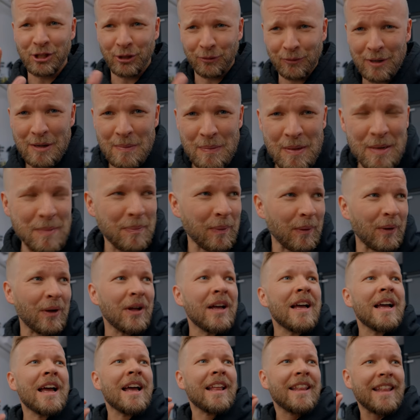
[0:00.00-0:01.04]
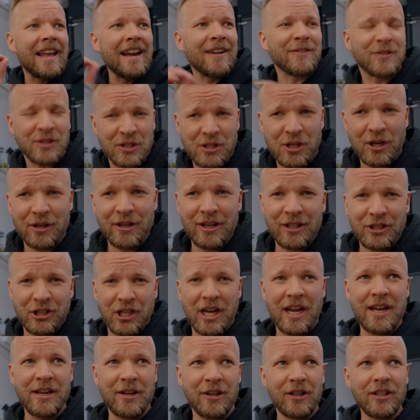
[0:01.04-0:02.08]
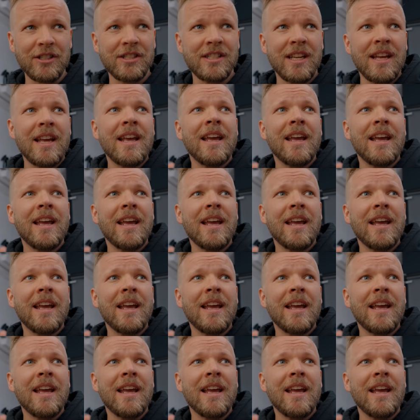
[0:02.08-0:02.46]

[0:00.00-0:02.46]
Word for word: three people that have started channels